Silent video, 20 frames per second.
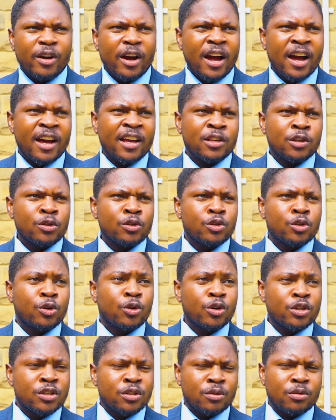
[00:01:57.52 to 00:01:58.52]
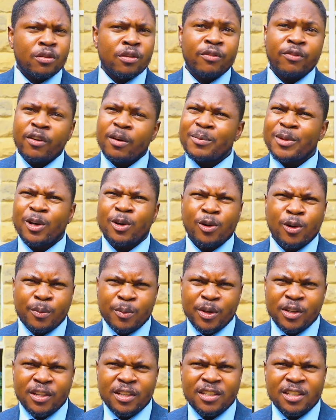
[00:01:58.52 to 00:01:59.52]
are huge costs to the farming
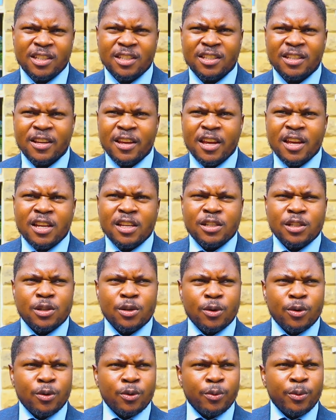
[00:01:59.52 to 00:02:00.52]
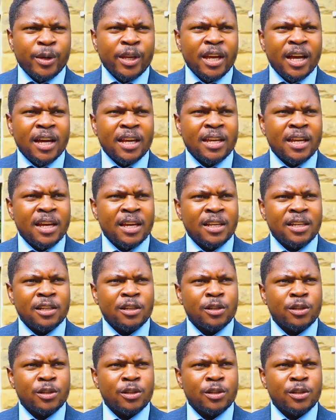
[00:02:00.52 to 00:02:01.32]
communities. So we are here in